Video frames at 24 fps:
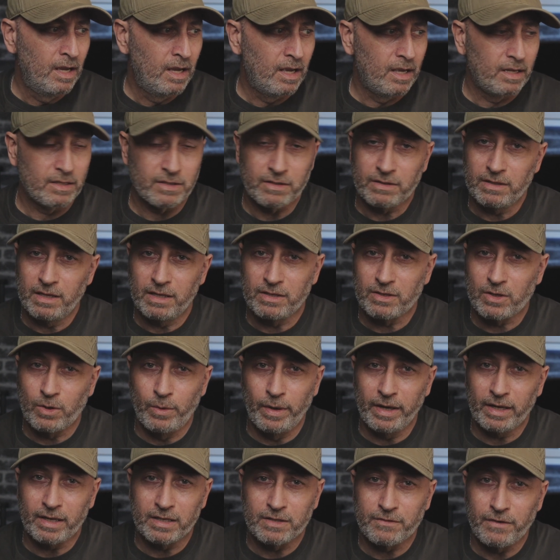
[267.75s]
It's
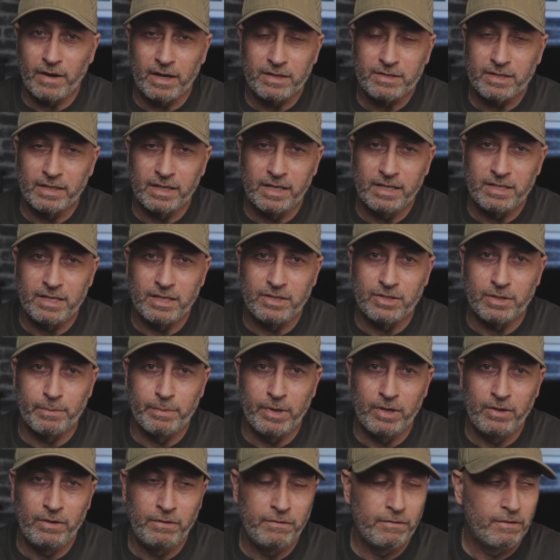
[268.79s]
quick, it's fast and easy to
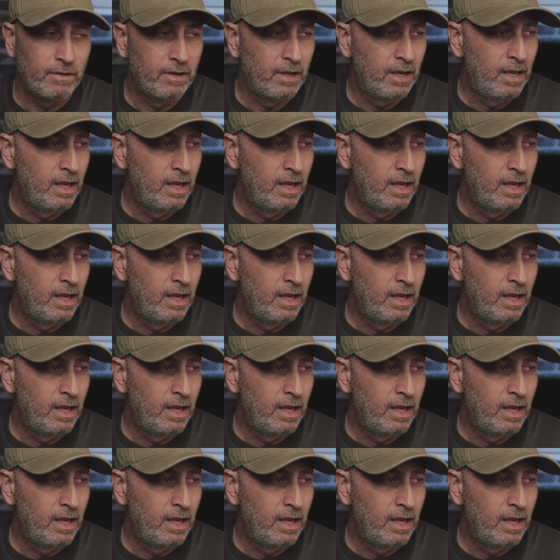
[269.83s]
move.